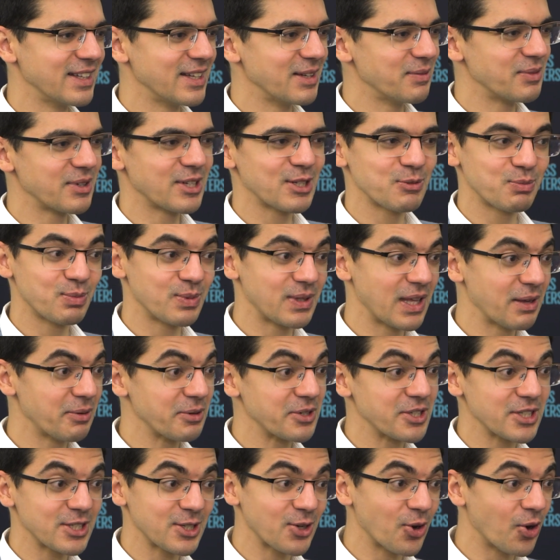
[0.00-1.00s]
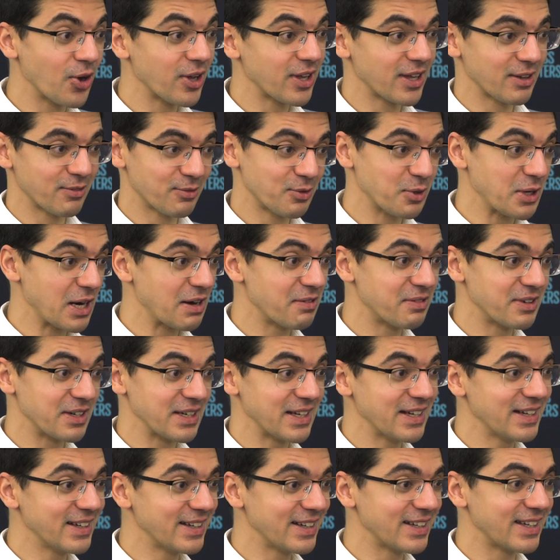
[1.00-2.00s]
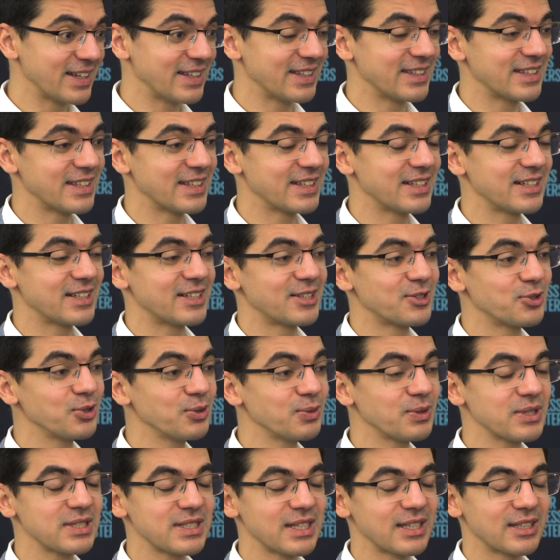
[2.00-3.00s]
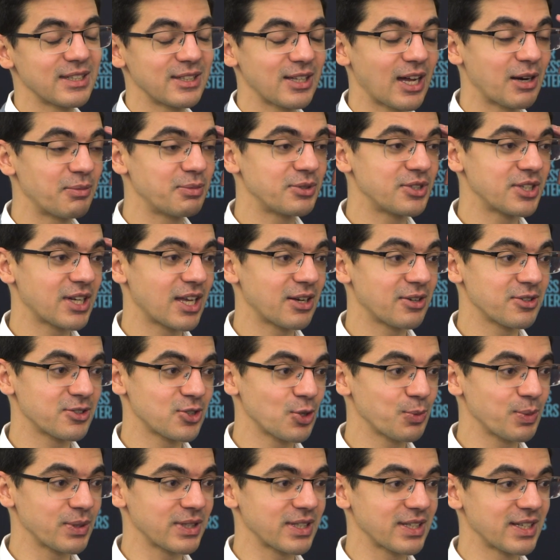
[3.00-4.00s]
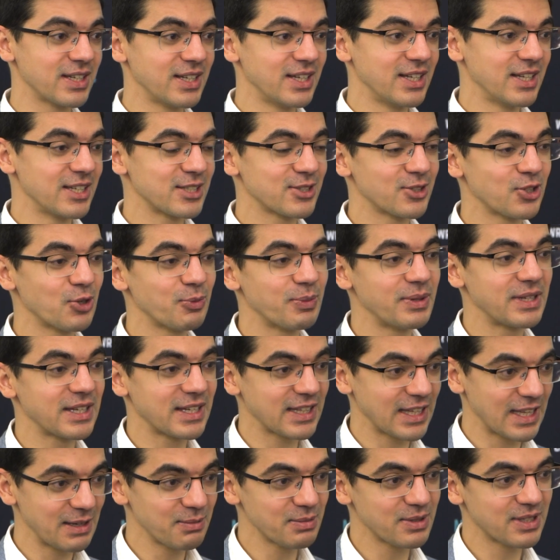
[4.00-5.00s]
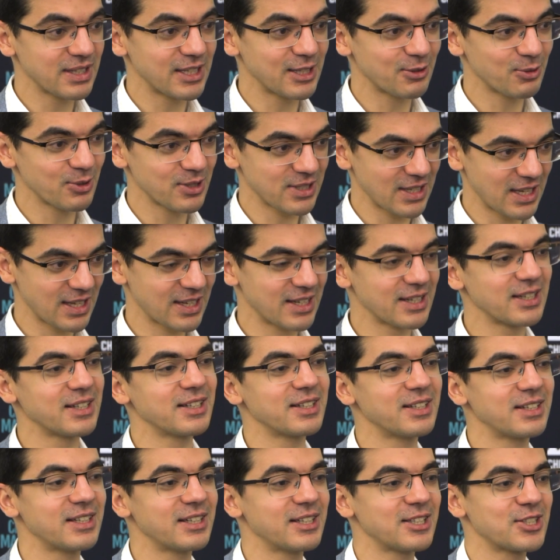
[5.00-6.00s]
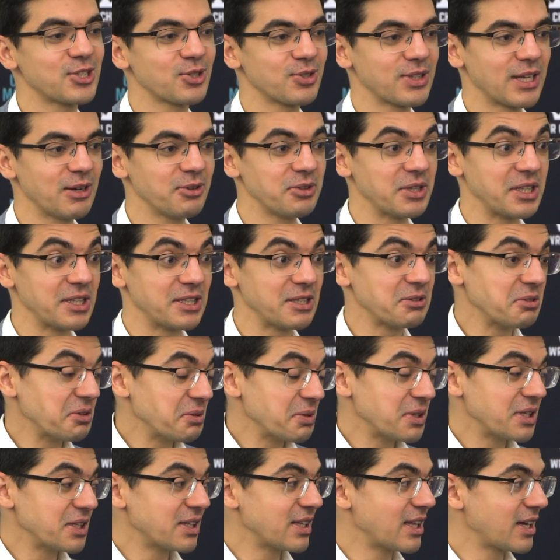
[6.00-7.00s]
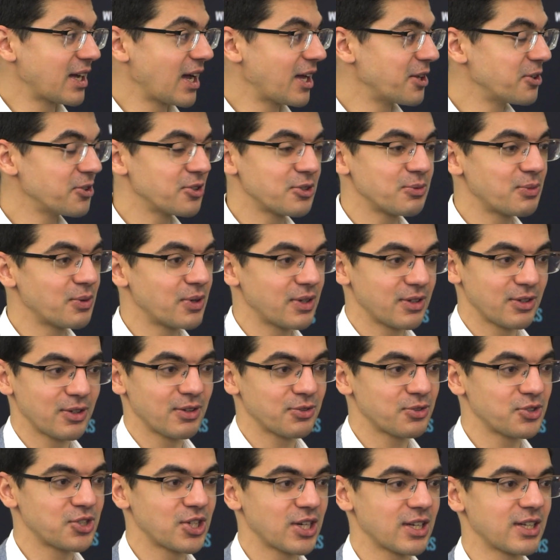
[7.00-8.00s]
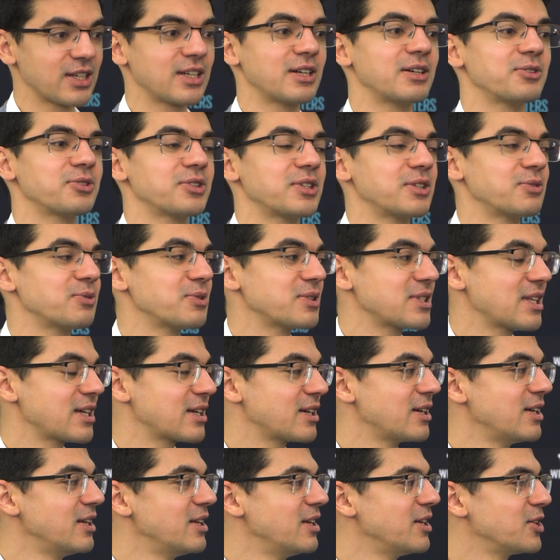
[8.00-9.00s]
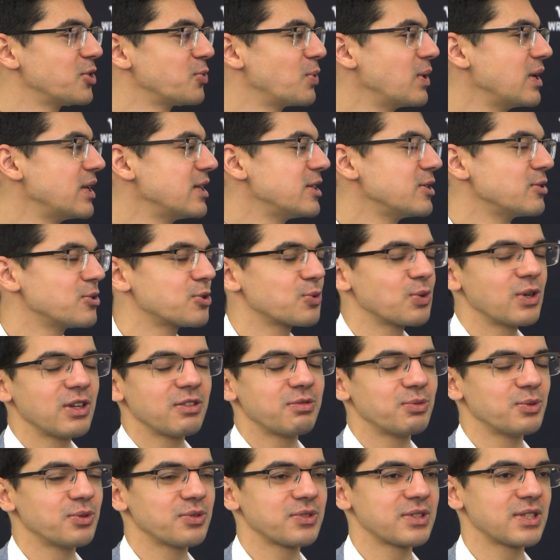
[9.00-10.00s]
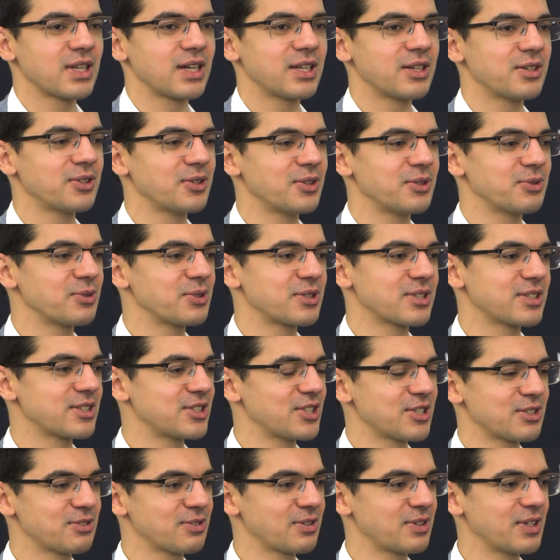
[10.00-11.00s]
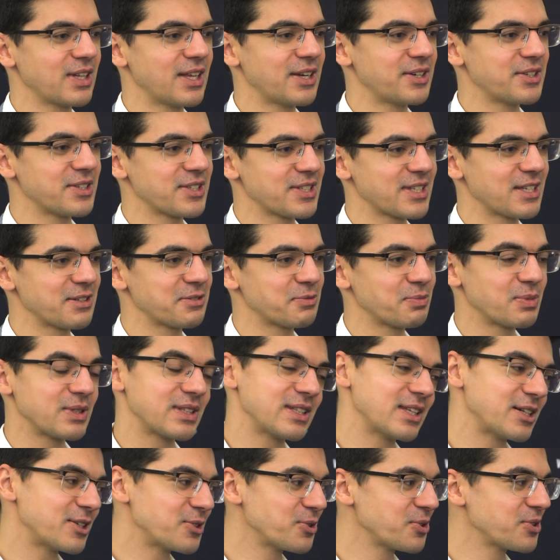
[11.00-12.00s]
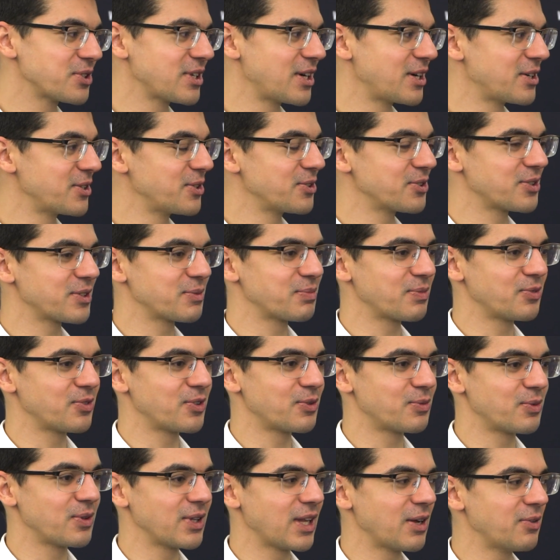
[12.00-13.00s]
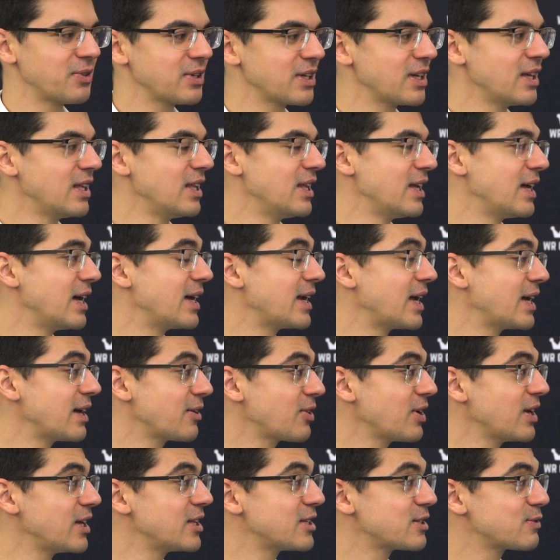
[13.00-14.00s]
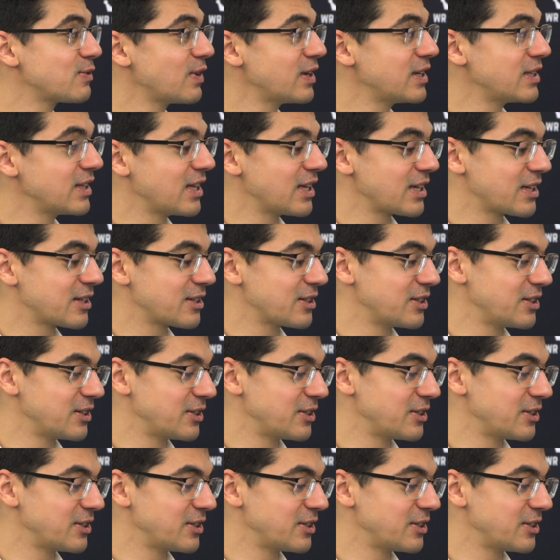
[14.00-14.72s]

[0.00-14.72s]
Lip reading: because they were just going forever, yeah? And the rule was that the arbiter cannot stop it. So nobody claimed. It was like a showdown. And they did like, I don't remember, you have to check it out. It was like 20 or 12 moves. I don't know. It was just hilarious stuff. But the rules are not for allowing. And okay, it's funny, like